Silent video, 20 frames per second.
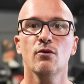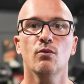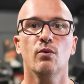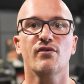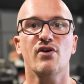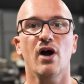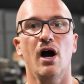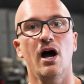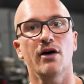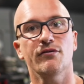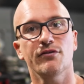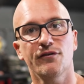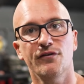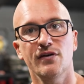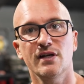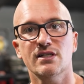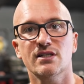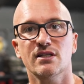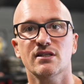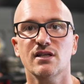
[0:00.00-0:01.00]
We've got other
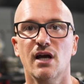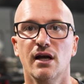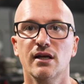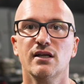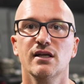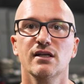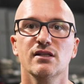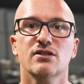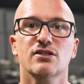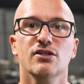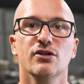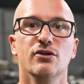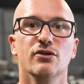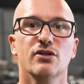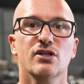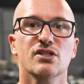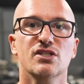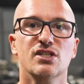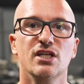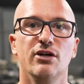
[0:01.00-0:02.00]
things to take into
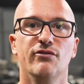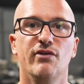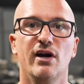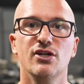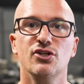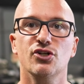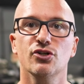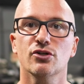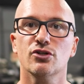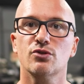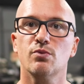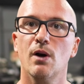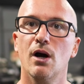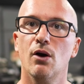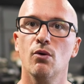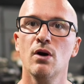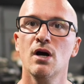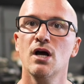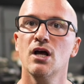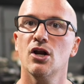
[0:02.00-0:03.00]
consideration as
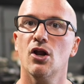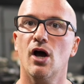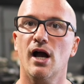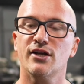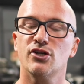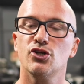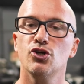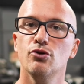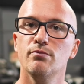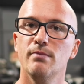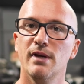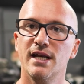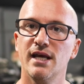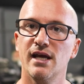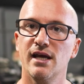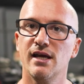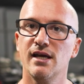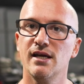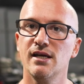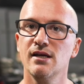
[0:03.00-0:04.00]
well, like
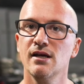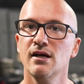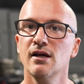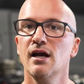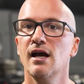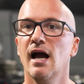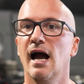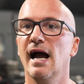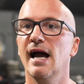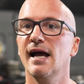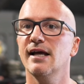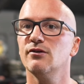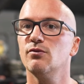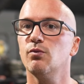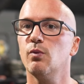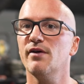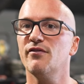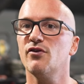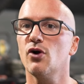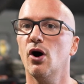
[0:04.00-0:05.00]
humidity, and
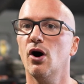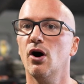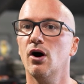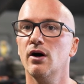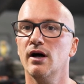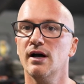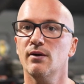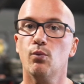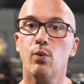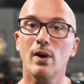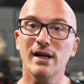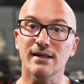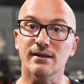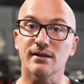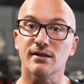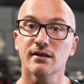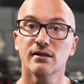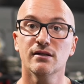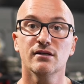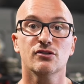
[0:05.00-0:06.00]
we've got
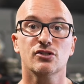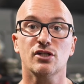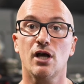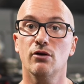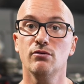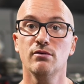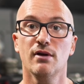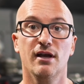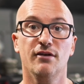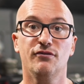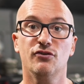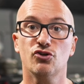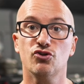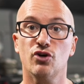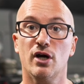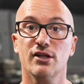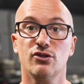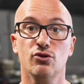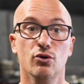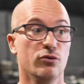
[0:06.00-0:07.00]
wind. So if you
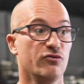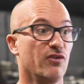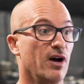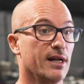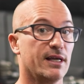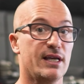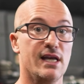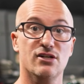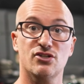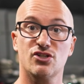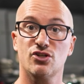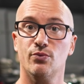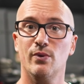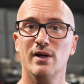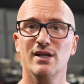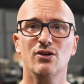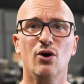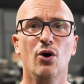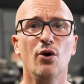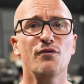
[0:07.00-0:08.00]
try to do a run against the
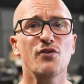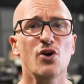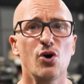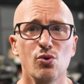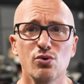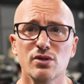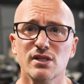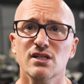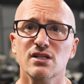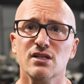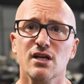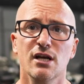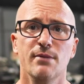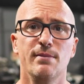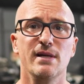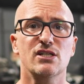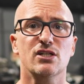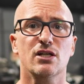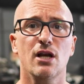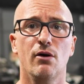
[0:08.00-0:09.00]
wind, of course it's going to
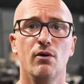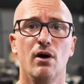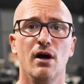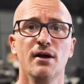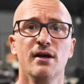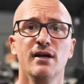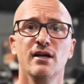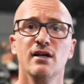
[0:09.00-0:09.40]
be slower.